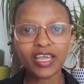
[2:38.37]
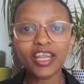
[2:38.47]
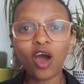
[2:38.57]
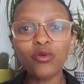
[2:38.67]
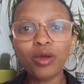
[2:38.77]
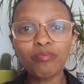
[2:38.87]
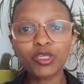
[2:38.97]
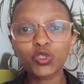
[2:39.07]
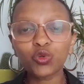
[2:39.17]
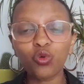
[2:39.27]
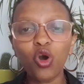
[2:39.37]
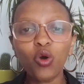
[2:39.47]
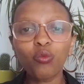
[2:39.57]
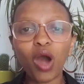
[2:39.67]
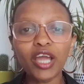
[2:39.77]
Now, number two,
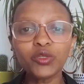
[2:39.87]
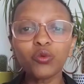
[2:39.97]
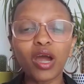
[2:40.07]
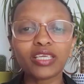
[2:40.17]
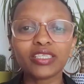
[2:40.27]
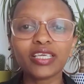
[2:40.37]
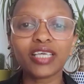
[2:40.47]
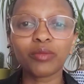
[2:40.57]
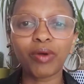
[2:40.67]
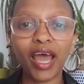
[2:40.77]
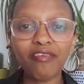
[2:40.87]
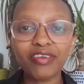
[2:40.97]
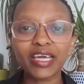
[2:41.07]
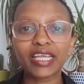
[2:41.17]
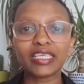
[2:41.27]
why do I say that
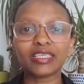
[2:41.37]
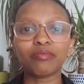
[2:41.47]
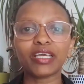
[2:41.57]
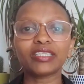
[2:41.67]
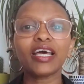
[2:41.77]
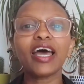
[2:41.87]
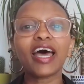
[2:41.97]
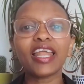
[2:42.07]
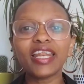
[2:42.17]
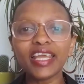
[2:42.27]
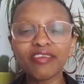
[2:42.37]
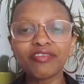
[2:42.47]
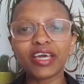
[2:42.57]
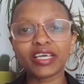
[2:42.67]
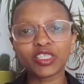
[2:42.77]
Pan-Africanism is a
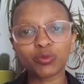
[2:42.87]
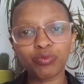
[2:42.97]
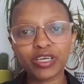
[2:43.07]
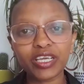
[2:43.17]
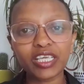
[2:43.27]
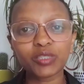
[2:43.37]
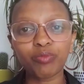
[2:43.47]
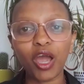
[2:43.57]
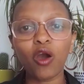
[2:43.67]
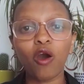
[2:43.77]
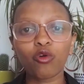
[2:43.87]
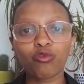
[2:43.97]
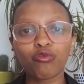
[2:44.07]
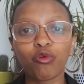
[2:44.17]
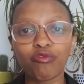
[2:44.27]
lived experience by our
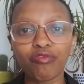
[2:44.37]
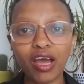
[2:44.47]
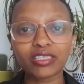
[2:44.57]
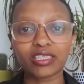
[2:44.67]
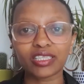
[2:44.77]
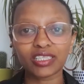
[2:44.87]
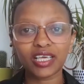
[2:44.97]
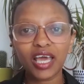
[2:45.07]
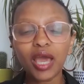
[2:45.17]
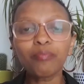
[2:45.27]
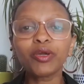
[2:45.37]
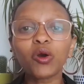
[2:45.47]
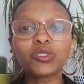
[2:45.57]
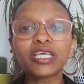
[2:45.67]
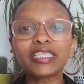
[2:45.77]
forefathers?
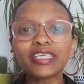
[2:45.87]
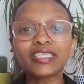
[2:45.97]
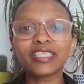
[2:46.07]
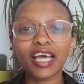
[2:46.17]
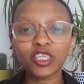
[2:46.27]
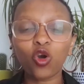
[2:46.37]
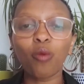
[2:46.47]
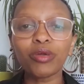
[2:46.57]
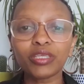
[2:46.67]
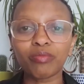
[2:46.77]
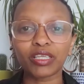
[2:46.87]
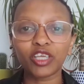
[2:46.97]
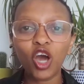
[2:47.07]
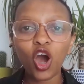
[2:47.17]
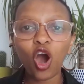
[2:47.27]
Because it is that commitment
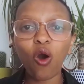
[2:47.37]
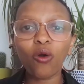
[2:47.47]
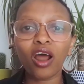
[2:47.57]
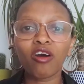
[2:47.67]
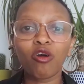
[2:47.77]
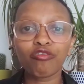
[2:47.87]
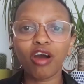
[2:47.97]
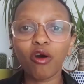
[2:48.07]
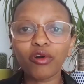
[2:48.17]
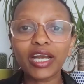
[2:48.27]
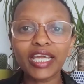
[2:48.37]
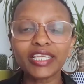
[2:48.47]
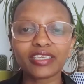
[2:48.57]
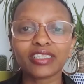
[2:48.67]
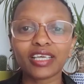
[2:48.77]
of our
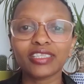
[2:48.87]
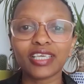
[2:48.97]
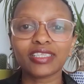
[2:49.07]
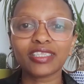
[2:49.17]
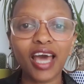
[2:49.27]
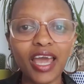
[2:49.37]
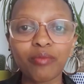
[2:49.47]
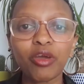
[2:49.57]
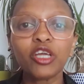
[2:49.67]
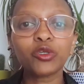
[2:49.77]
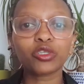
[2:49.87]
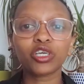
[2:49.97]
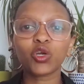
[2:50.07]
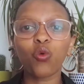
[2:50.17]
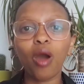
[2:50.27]
leaders at that time,
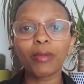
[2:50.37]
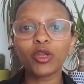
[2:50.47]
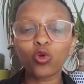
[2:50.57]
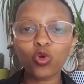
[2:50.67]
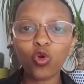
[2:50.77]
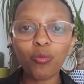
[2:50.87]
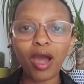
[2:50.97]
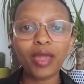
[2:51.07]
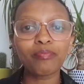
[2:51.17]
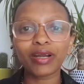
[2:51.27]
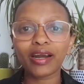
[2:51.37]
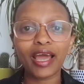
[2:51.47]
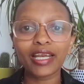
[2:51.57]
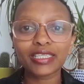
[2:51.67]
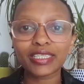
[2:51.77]
Dr. Kwame Nkrumah, Emperor
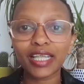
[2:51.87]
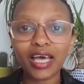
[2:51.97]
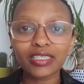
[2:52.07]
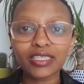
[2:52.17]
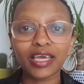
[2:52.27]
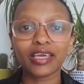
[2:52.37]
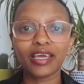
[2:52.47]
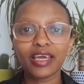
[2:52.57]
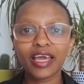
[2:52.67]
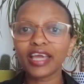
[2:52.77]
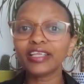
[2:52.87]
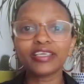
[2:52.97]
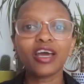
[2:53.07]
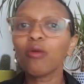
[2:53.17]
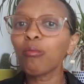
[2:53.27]
Haile Selassie, and
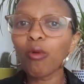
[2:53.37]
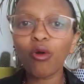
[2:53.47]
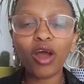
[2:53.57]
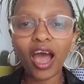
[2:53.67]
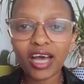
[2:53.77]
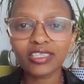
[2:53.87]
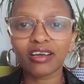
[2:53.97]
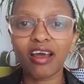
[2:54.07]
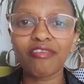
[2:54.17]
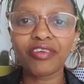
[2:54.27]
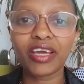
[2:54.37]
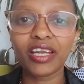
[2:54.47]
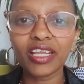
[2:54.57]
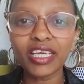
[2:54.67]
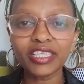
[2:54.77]
more other
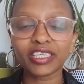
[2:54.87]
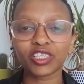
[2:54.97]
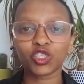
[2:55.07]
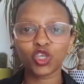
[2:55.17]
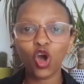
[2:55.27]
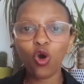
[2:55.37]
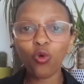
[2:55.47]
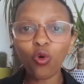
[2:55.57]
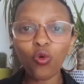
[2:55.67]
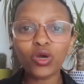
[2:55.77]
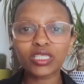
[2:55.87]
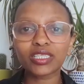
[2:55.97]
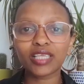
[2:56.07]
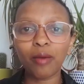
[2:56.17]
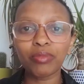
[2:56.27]
African leaders who
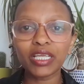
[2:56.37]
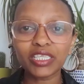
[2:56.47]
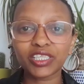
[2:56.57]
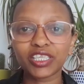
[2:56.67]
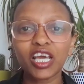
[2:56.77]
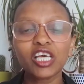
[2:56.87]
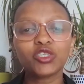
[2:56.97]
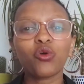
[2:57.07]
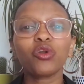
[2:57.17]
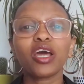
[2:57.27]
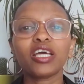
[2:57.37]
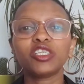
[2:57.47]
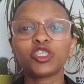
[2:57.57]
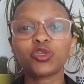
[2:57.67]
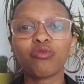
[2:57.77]
established the
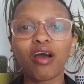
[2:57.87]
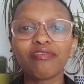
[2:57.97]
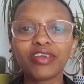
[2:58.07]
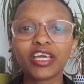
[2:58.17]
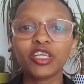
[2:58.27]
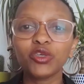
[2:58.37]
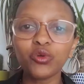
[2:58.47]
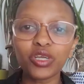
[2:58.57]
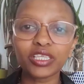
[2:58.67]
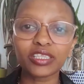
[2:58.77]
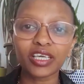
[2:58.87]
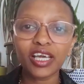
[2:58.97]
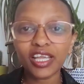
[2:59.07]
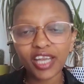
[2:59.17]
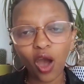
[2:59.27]
Organization of African Unity,
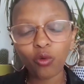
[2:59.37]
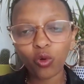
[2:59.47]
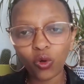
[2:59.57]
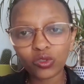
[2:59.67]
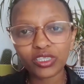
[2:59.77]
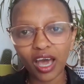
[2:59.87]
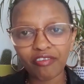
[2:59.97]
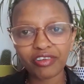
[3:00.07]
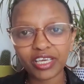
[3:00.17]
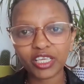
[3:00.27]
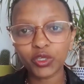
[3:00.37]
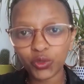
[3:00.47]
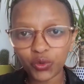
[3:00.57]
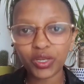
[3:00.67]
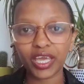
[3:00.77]
now called the African
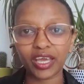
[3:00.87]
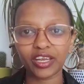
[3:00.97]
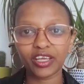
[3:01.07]
Union,